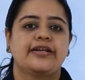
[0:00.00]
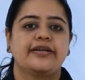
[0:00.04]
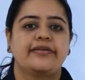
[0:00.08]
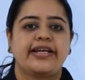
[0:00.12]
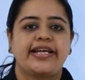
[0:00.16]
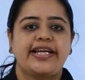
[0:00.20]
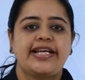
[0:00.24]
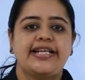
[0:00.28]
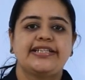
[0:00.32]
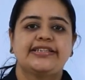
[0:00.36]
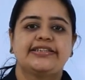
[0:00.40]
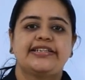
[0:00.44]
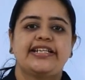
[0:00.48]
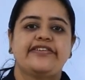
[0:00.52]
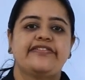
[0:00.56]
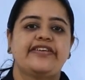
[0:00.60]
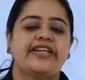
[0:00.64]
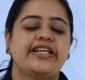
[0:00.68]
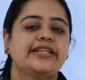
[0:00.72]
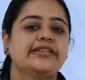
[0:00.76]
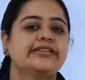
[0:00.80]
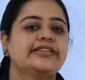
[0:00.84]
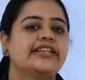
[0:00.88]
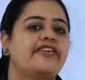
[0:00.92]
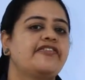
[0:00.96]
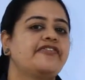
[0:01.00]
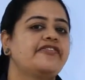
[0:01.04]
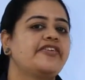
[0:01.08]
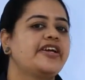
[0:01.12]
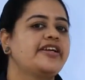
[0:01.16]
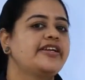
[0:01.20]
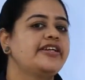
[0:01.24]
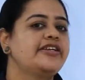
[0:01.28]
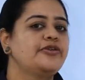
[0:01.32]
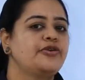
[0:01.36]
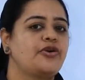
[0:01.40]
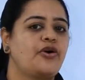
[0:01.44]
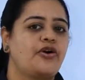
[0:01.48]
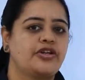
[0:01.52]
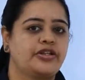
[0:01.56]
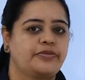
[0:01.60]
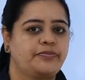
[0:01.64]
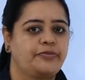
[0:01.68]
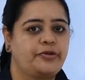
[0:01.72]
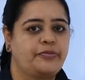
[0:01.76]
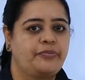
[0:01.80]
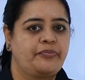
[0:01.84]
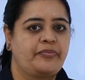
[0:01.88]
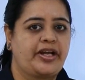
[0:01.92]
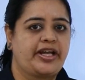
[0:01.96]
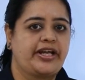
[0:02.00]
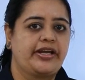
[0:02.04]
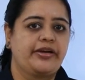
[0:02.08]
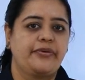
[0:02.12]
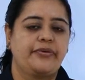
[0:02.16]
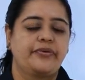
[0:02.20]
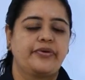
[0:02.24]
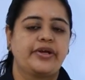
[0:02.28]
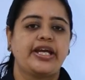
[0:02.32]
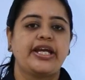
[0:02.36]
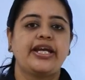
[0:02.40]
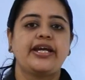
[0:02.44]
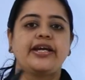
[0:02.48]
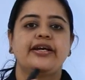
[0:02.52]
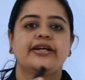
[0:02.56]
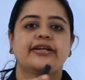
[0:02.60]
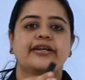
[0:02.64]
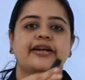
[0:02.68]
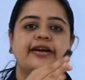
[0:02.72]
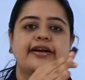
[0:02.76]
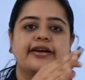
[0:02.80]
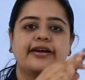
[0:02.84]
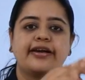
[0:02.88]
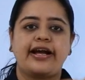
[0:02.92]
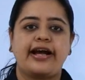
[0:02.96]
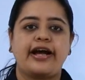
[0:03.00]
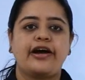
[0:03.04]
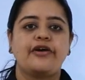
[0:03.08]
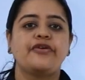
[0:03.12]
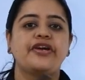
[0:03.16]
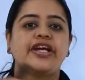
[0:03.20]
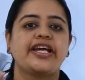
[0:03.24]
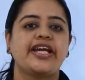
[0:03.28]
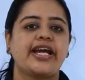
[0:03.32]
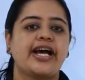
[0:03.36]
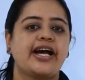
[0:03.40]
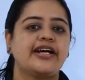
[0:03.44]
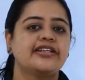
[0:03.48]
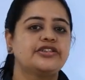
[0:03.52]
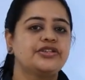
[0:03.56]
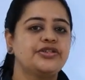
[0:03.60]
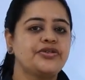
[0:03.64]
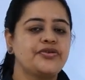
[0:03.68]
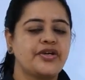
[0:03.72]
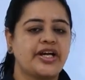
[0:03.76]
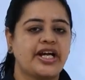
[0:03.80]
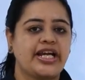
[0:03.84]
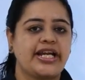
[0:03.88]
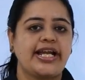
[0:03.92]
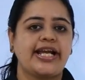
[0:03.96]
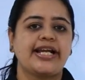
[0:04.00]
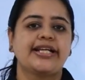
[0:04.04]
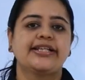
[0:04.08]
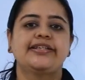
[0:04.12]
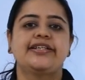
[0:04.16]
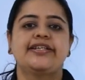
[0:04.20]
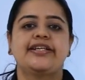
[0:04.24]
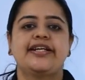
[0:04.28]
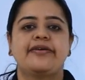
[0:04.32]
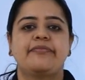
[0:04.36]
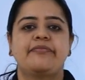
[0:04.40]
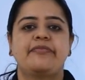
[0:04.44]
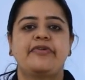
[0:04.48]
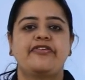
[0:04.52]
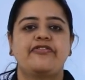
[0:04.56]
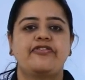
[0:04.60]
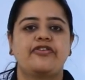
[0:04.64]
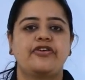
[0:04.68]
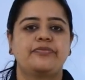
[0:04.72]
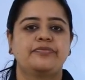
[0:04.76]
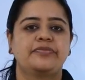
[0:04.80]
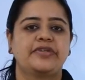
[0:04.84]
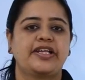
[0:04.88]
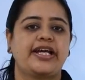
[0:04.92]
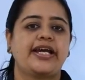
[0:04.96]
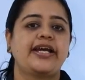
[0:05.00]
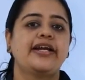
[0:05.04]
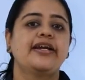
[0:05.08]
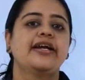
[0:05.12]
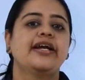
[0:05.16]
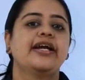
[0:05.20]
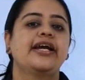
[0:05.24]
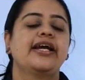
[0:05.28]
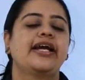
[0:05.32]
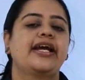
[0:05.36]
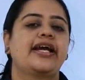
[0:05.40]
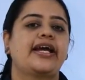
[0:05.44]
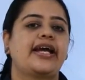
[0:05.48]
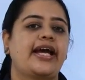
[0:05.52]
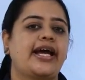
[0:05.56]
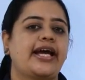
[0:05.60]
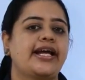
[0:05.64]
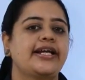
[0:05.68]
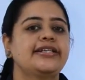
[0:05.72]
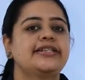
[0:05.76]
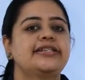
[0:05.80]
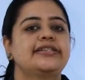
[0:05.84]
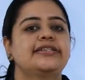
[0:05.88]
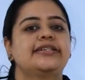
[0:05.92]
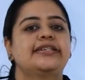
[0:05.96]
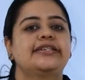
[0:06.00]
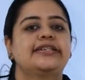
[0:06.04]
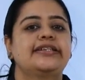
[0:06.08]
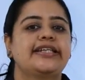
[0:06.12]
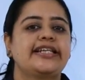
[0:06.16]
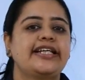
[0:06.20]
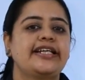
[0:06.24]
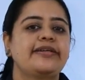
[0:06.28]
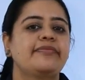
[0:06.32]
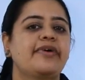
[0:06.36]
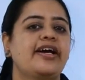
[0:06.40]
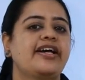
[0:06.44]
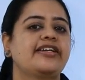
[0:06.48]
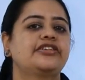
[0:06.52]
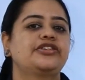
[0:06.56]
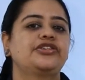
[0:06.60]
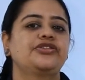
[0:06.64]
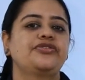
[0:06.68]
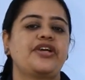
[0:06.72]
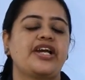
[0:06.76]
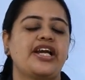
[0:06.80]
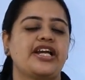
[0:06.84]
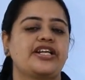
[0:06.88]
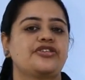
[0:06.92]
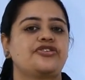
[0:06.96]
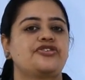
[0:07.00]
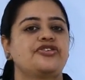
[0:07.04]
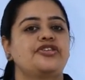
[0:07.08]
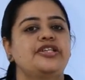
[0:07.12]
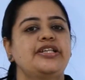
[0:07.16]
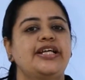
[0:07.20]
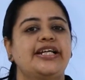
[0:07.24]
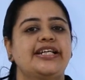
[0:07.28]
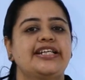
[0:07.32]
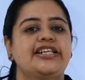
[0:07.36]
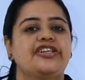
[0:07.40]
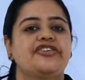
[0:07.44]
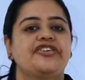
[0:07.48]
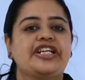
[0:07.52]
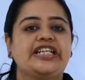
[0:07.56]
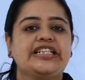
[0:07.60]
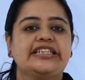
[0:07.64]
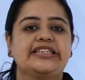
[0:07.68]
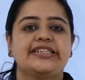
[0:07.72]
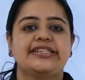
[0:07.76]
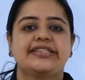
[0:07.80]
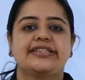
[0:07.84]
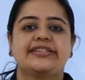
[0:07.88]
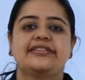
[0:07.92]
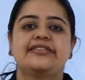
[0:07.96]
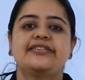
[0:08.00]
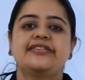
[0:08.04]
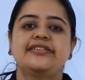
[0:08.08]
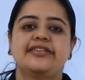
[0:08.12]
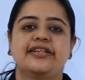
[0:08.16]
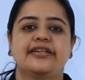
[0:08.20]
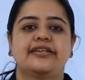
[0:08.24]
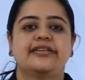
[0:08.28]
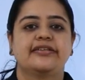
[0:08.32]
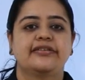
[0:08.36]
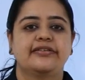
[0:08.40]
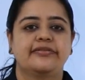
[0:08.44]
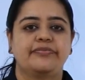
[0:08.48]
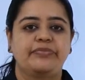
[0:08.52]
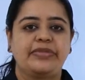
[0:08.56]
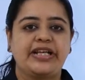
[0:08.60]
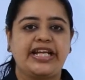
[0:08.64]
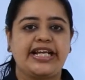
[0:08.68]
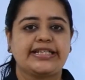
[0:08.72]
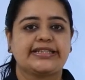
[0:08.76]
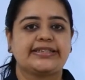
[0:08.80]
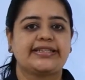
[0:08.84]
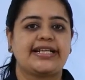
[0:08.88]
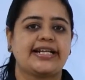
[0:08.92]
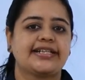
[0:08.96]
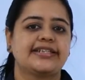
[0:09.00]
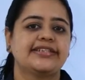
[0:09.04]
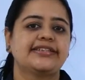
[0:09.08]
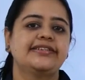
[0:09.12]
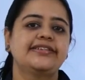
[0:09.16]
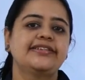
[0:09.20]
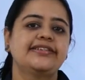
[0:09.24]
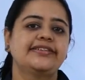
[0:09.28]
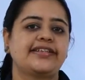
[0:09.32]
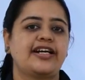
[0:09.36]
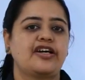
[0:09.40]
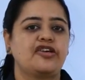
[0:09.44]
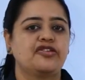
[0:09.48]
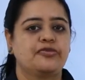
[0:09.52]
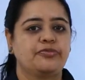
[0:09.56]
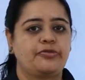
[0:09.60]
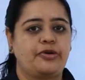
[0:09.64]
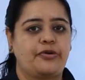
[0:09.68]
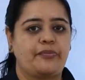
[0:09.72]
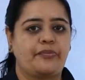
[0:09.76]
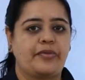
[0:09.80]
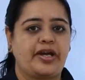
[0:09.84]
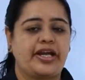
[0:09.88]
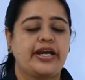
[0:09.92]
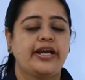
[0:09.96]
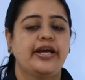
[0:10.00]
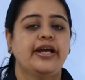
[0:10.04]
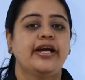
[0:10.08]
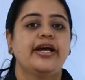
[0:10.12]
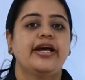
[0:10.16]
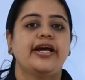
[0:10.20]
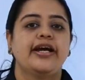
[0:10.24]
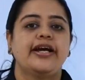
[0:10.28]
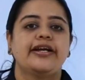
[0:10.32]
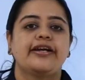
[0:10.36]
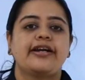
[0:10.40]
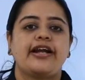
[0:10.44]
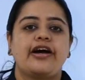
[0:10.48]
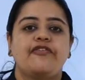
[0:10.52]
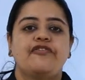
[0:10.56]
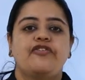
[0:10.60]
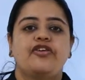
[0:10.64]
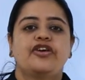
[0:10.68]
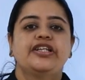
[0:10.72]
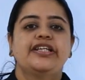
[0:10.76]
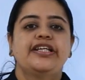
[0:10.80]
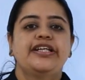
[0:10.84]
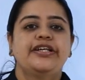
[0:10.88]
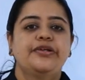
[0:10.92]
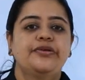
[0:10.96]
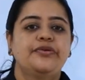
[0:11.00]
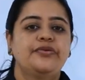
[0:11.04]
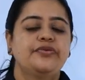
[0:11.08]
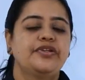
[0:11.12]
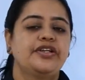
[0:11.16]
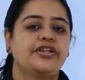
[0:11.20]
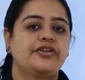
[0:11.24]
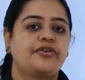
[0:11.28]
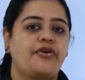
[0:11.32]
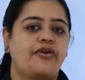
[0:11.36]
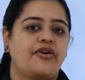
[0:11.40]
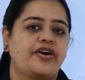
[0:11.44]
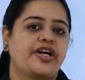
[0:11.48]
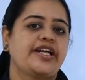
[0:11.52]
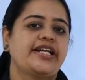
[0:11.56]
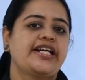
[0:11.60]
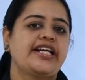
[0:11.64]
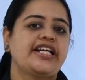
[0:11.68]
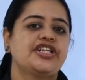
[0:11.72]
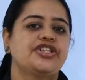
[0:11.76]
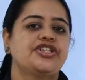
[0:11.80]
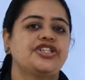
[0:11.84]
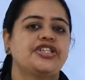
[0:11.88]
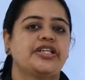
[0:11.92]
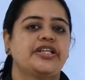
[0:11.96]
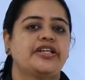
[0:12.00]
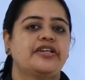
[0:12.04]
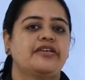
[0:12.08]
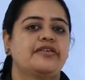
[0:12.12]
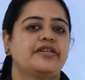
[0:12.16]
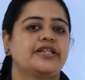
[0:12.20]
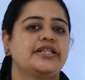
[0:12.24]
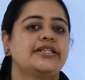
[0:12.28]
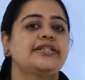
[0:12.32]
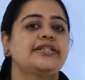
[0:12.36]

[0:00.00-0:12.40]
he is living somewhere in North Mumbai okay now he has to collect the dabba from there and the team has to ensure that it reaches the place that is the South Mumbai. Now what they do, the coordination here